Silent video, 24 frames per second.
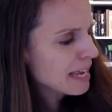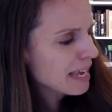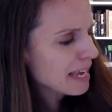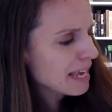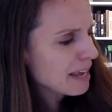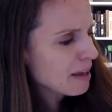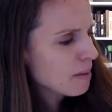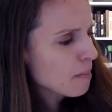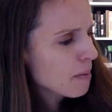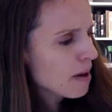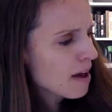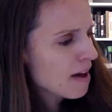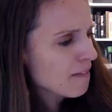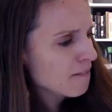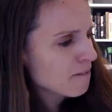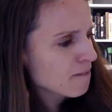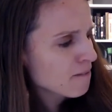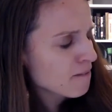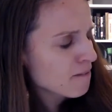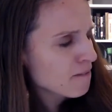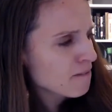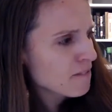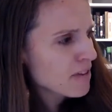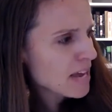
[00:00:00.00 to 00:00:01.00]
him a
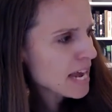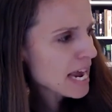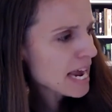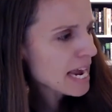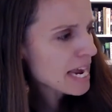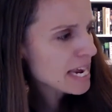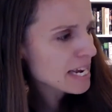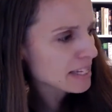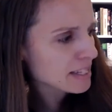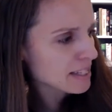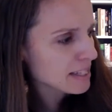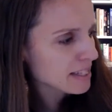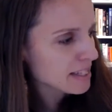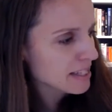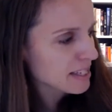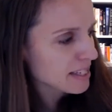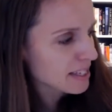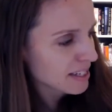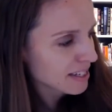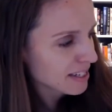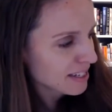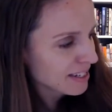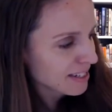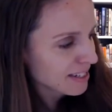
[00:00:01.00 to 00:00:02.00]
beast.